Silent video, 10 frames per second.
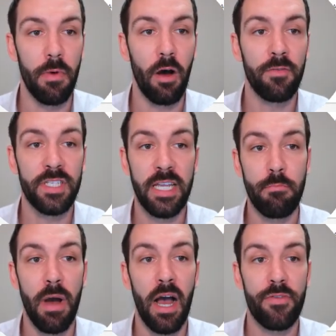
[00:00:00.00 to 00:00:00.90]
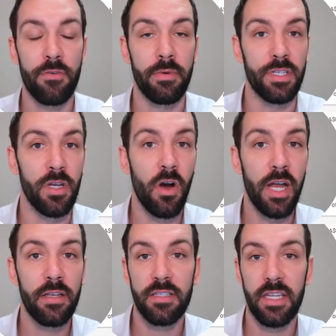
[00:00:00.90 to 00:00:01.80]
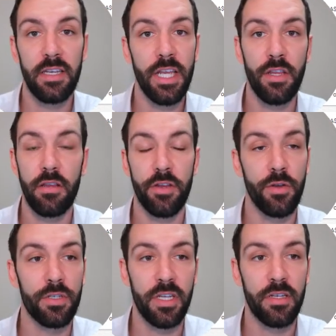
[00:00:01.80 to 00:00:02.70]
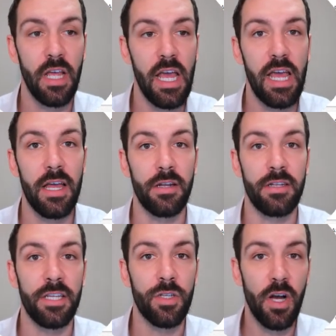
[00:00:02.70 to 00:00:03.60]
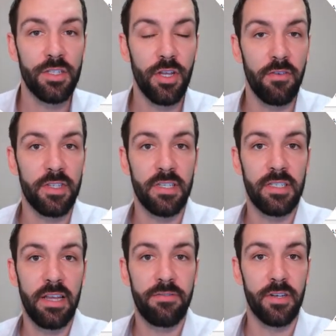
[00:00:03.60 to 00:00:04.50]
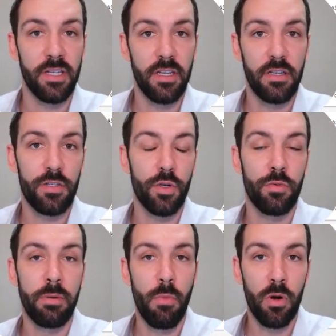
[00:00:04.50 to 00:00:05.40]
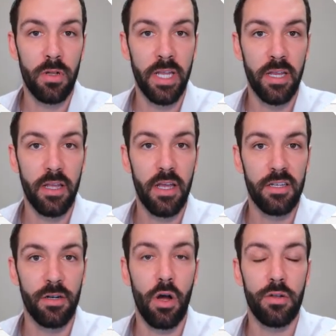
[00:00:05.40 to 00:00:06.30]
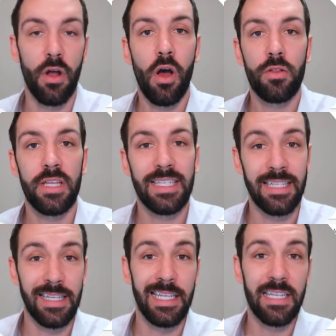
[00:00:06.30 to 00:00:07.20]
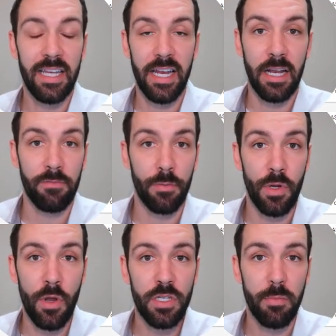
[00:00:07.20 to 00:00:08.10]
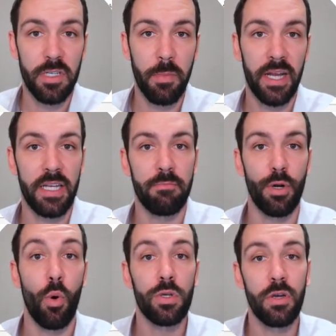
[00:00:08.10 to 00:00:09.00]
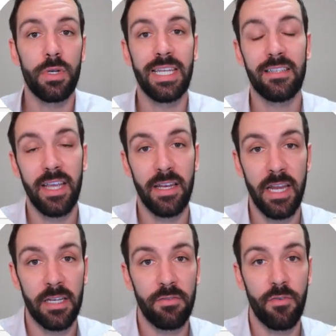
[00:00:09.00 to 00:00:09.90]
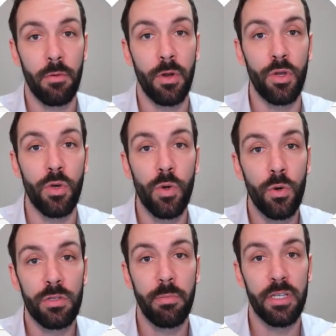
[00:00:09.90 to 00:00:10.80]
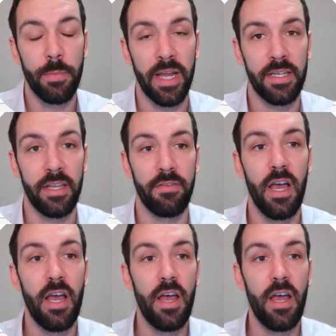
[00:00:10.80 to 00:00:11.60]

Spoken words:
Obviously, bathroom design, Sydney, Houston, design service is different to remodeling. Not only is this a disconnect from the user perspective, but also a disconnect from Google's perspective.